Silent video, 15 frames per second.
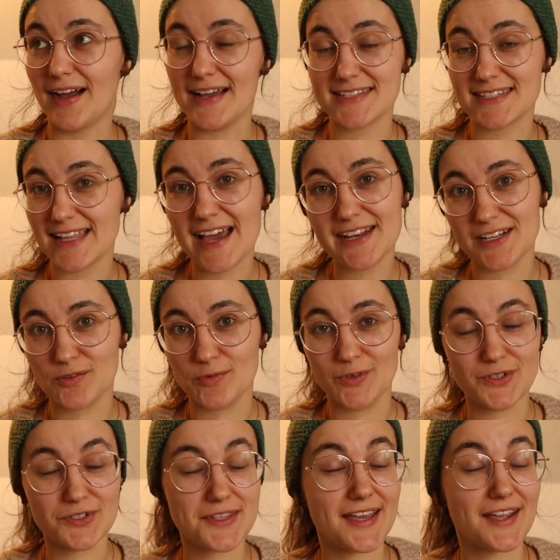Icelandic
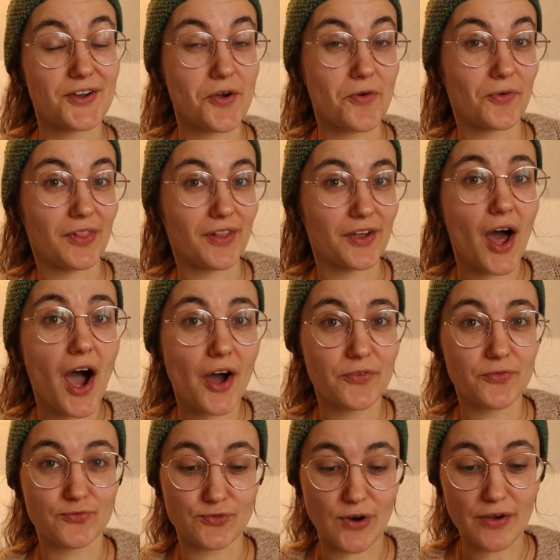wools. They are a
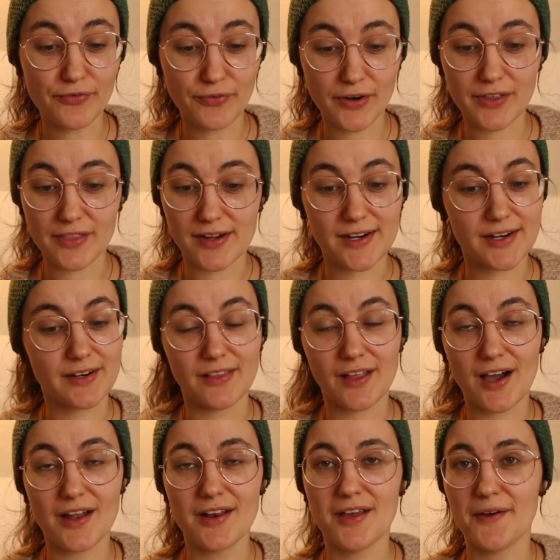lot rougher. They are a
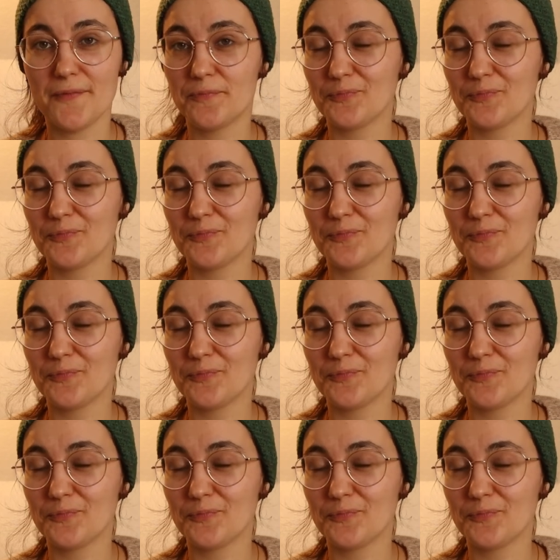lot